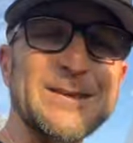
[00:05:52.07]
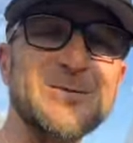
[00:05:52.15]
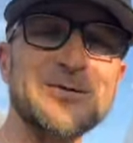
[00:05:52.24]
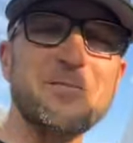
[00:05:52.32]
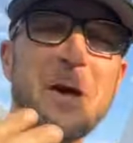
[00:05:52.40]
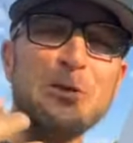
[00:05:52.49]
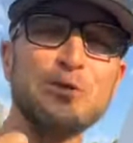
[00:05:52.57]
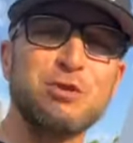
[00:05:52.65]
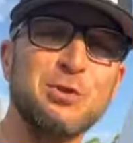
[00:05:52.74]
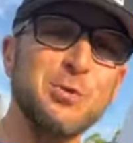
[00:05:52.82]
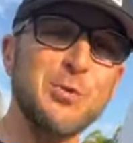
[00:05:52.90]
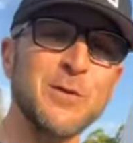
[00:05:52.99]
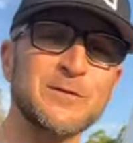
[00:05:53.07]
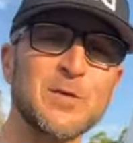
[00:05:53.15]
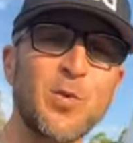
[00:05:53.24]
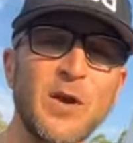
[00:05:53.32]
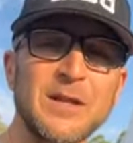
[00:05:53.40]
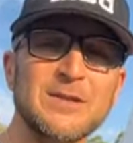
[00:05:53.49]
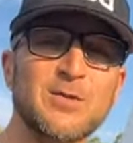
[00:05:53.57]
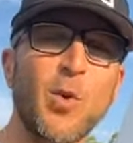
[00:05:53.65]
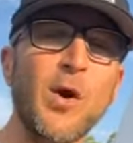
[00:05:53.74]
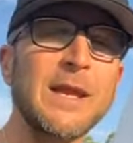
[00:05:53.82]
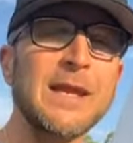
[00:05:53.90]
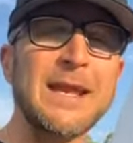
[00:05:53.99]
This was about June of
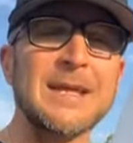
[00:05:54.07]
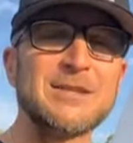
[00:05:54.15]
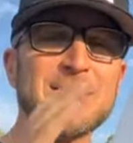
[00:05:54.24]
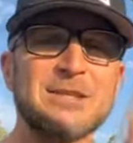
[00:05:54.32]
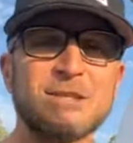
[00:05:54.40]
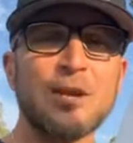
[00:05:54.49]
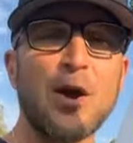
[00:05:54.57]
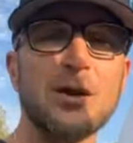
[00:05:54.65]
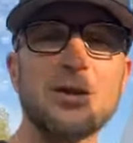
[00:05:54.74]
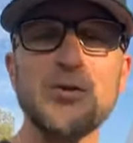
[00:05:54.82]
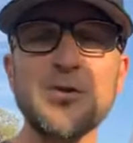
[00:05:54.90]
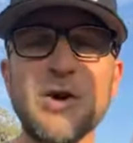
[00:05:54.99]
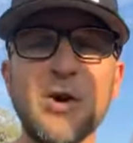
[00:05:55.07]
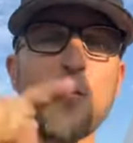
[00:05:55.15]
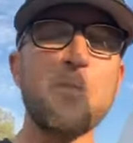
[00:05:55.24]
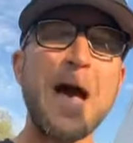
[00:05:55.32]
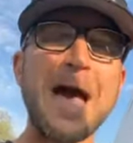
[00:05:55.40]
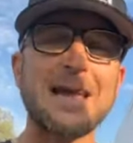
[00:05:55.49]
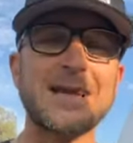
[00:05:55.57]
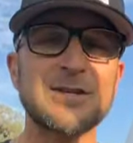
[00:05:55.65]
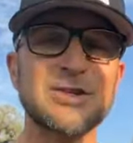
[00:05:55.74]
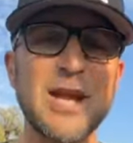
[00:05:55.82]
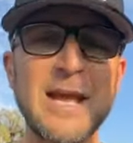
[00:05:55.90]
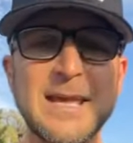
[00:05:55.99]
2020 and I just started. You can go back
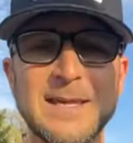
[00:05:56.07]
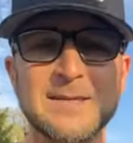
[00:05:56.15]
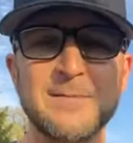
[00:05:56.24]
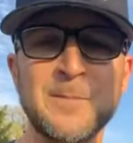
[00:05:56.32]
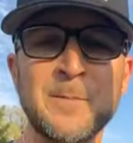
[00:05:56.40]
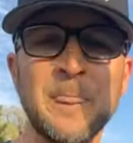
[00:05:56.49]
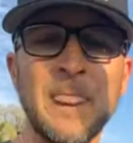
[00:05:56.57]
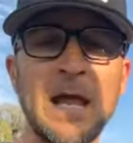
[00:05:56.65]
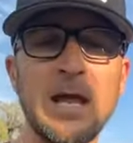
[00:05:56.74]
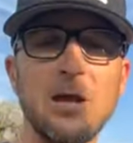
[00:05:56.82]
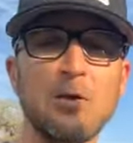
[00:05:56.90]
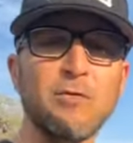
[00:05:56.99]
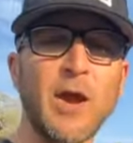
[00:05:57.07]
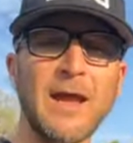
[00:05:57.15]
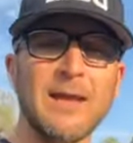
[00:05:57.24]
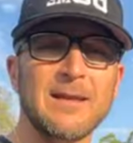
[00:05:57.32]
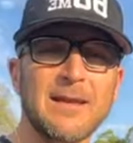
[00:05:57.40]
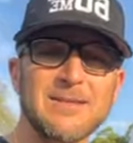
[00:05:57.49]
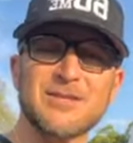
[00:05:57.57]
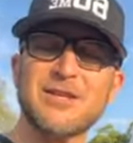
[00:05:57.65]
and check it. Right?